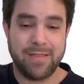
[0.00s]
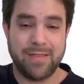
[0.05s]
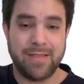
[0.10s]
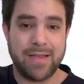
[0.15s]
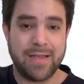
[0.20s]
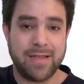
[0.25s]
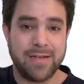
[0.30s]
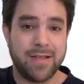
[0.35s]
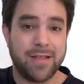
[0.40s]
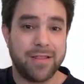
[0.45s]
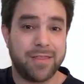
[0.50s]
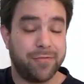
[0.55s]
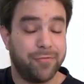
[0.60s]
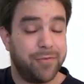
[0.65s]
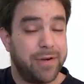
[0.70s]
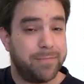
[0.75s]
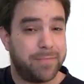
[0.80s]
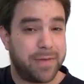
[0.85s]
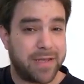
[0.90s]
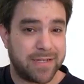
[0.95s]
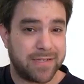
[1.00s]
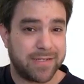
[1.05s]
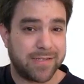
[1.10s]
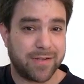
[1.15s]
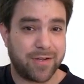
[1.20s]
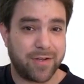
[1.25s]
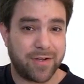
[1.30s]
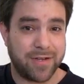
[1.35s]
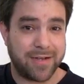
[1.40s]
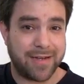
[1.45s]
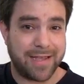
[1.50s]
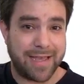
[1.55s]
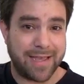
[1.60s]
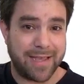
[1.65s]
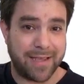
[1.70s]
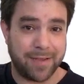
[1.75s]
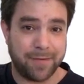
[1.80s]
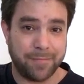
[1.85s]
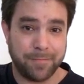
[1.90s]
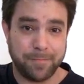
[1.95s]
then three bends on
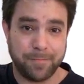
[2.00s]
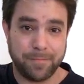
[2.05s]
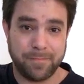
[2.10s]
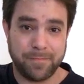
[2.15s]
A.